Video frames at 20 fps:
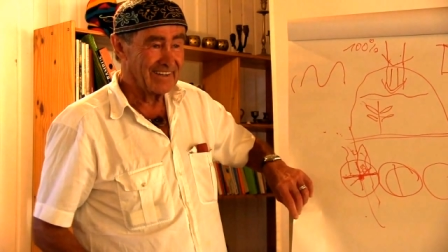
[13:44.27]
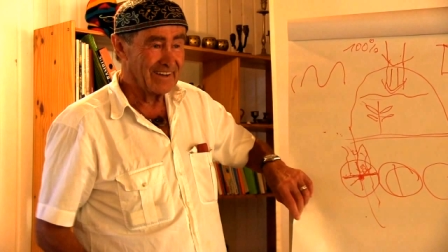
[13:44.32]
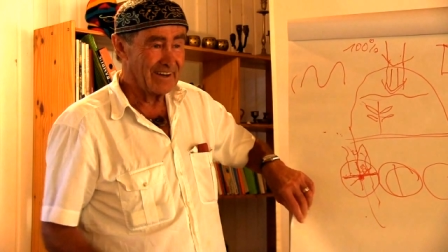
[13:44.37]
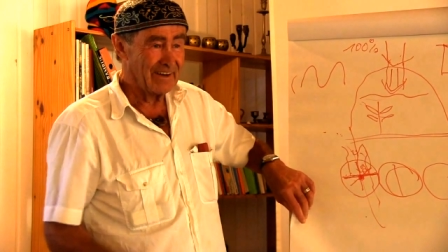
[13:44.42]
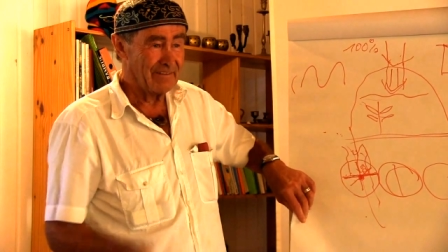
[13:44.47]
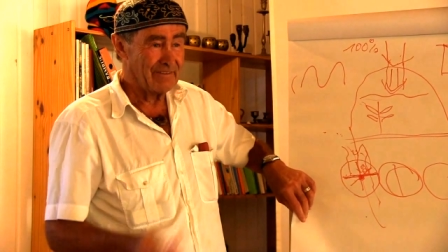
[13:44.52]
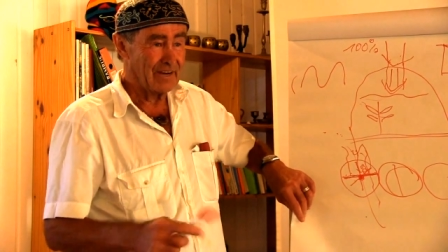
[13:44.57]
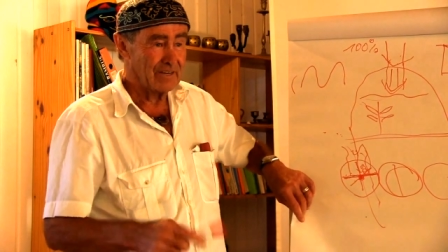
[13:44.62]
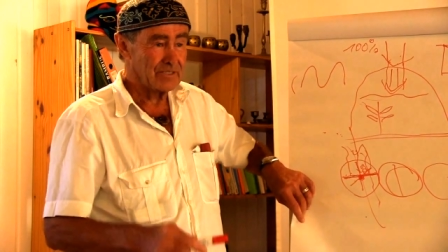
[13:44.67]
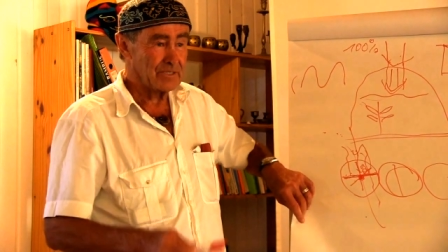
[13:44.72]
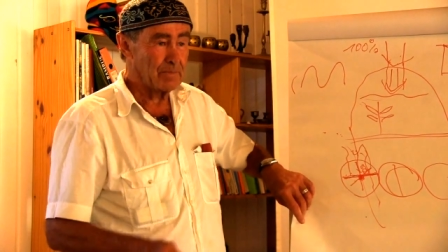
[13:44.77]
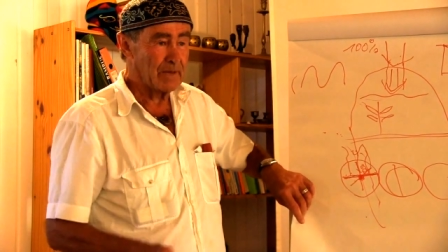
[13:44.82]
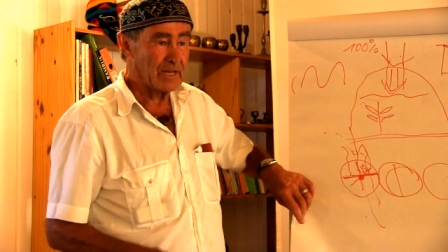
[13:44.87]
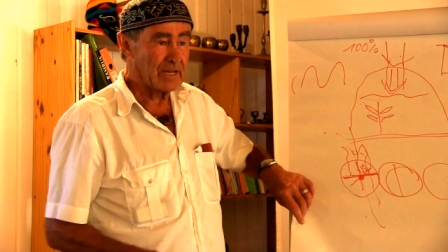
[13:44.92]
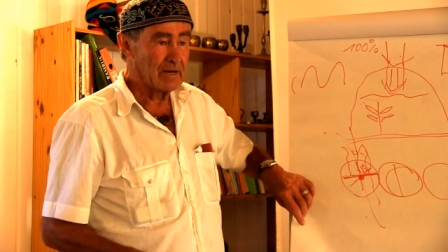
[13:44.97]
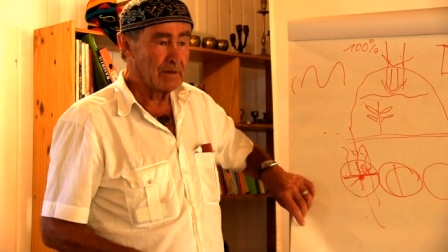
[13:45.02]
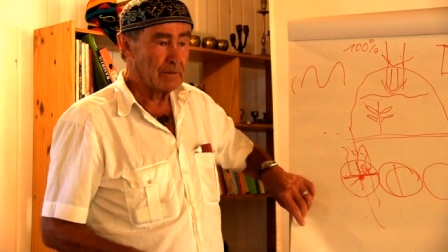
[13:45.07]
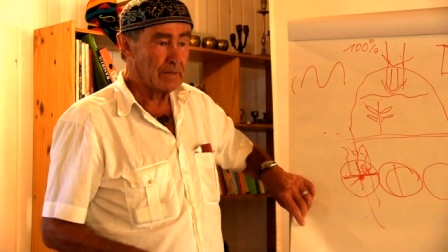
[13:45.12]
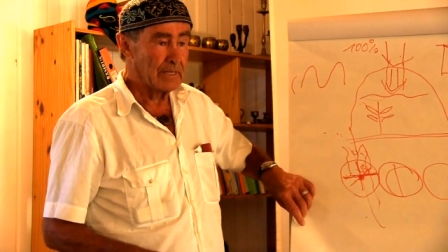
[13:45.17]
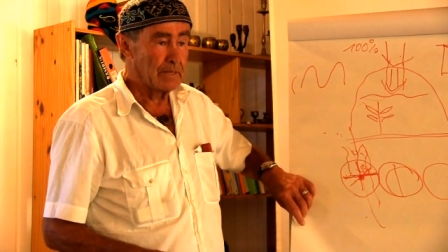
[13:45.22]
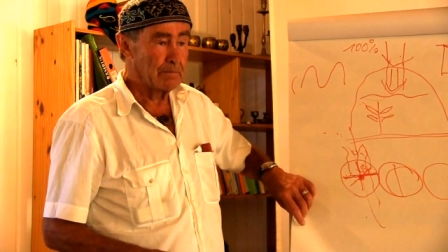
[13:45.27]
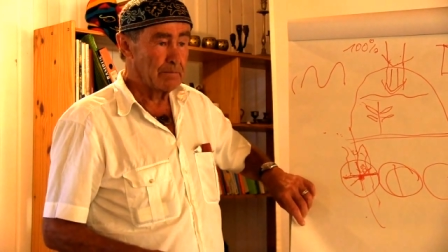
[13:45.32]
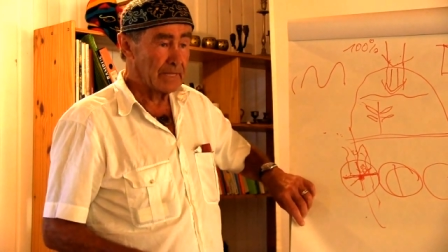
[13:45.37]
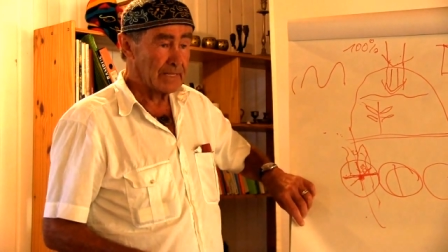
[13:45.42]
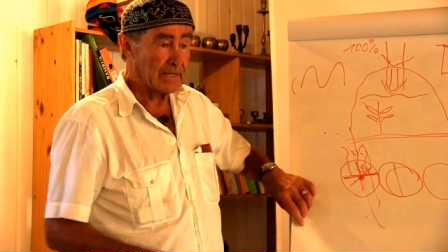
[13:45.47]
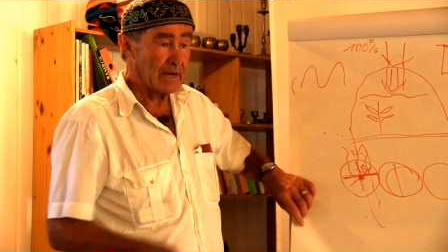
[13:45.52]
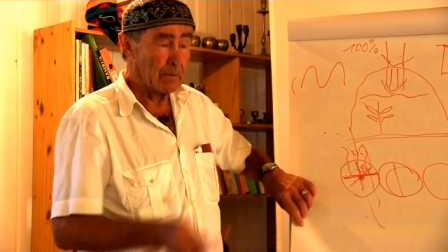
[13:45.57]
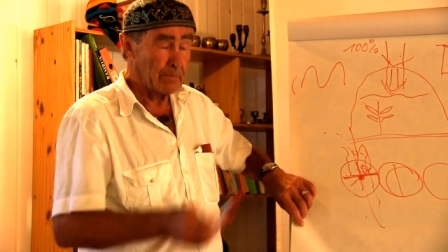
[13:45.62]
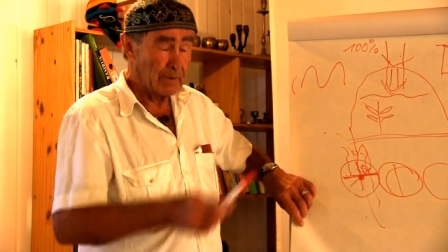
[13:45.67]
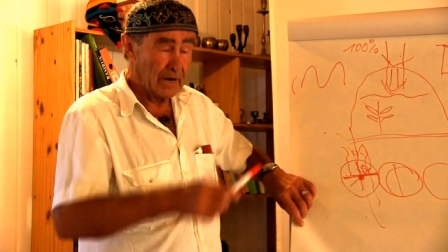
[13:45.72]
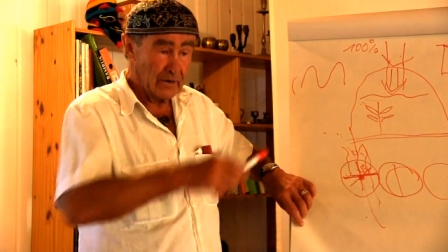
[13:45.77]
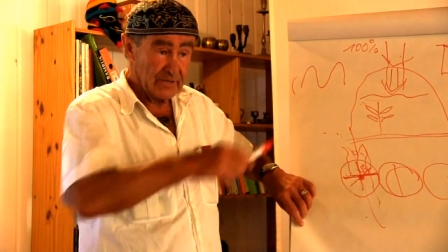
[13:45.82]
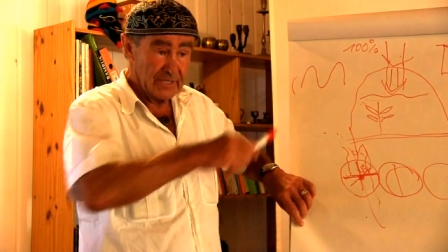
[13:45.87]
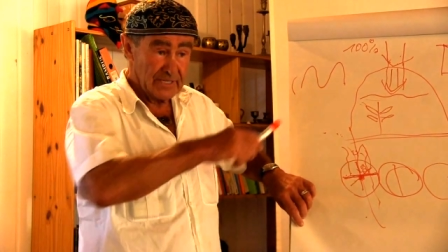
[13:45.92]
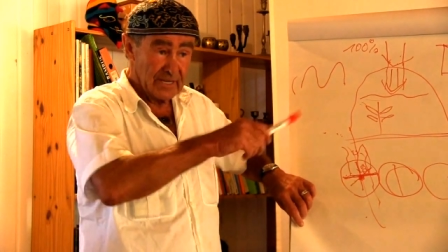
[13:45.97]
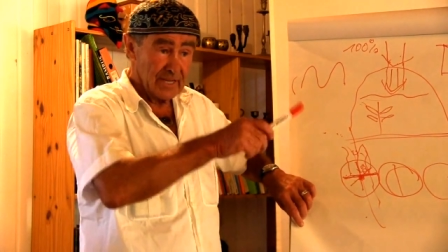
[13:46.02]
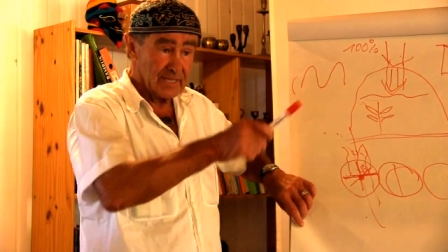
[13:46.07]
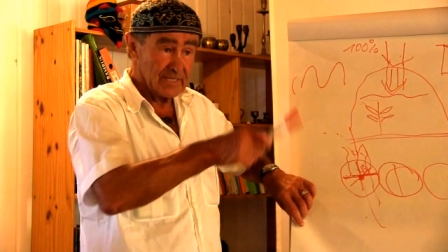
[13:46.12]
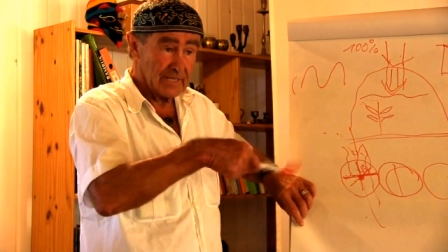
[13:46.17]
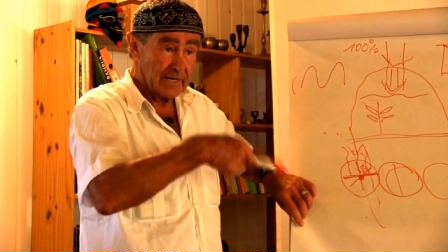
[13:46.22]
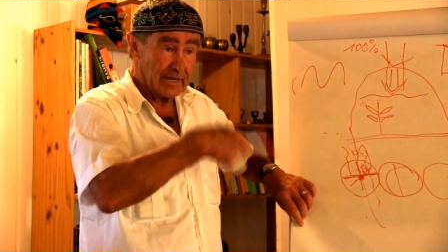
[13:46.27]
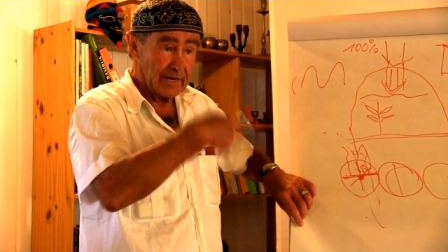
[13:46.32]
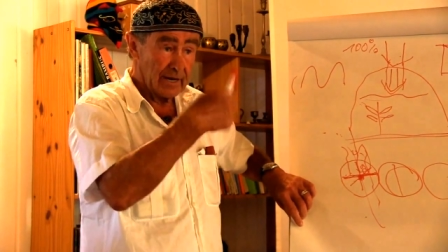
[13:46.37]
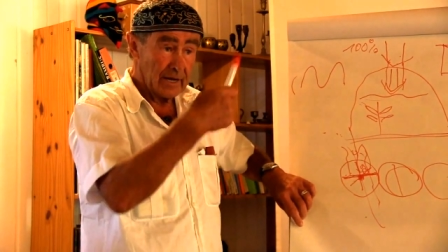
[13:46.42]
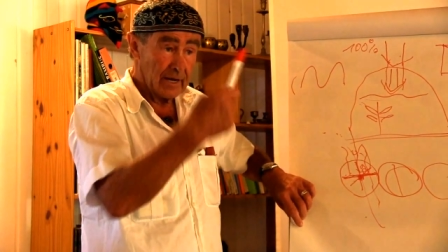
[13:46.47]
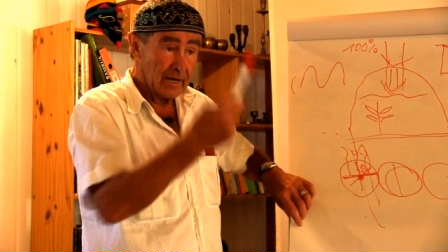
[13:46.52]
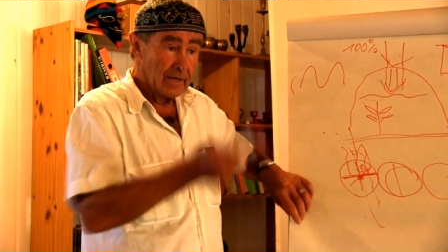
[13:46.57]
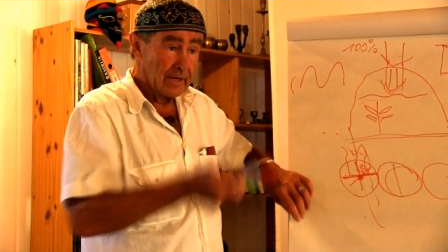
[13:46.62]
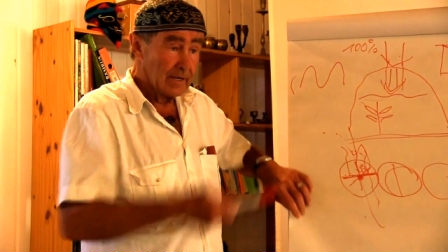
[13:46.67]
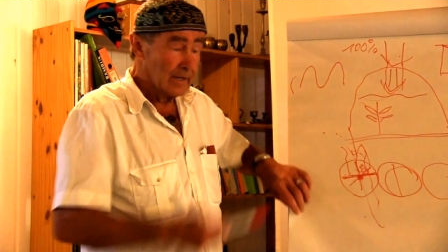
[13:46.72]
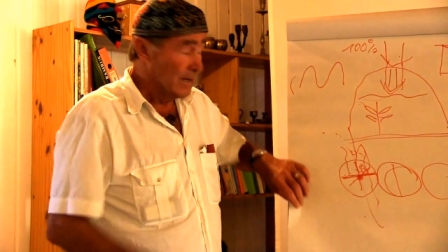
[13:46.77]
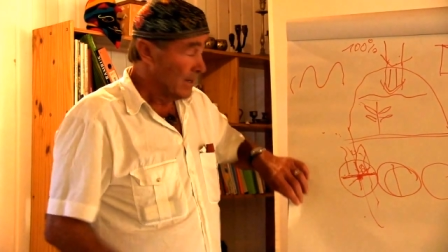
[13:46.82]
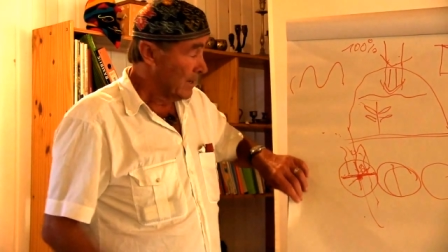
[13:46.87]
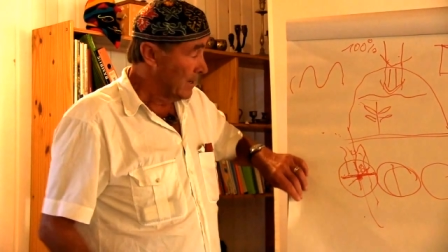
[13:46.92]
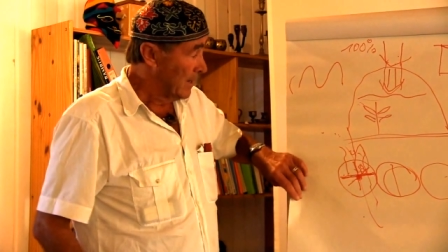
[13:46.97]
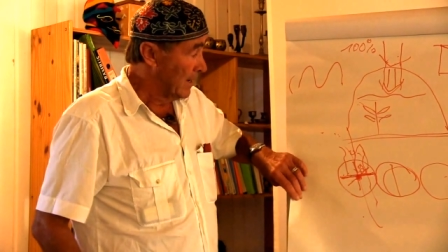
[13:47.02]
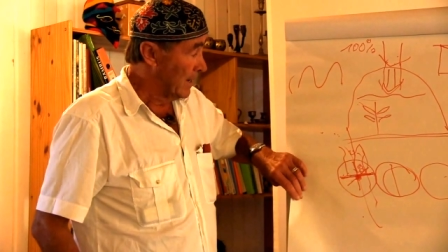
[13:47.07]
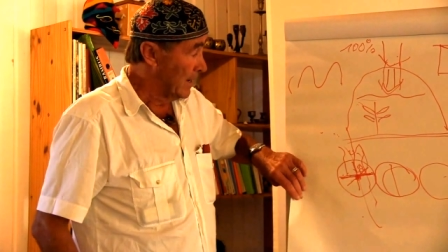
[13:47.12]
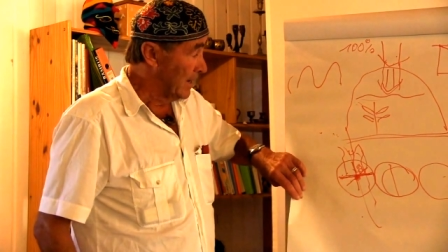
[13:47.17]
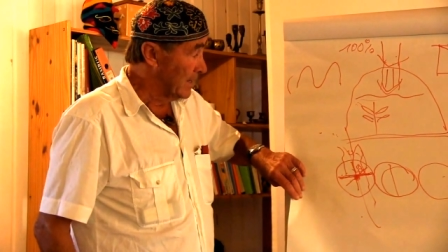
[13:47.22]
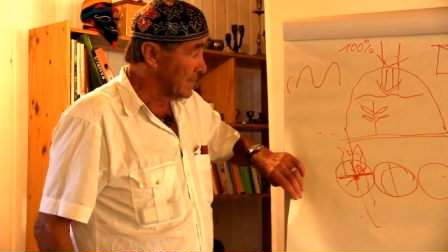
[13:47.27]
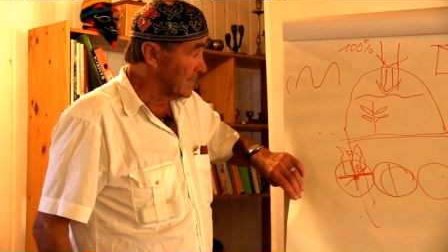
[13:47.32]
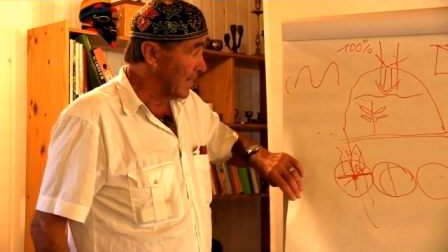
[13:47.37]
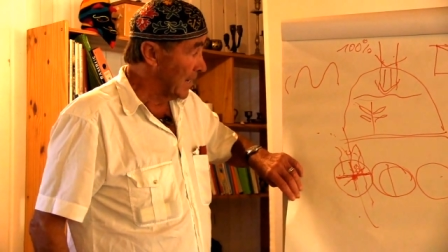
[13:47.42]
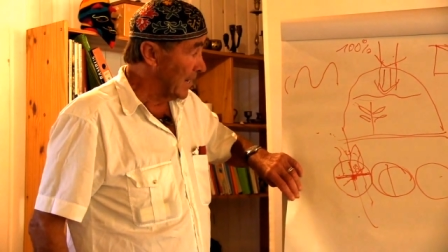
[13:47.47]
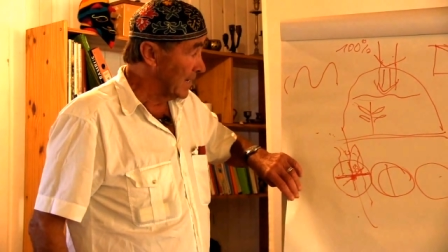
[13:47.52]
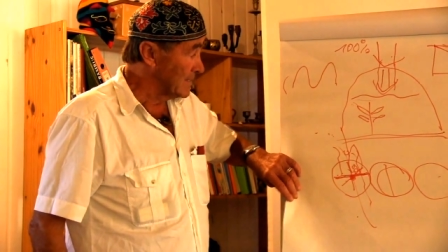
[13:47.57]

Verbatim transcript: I will speak a little bit about this and the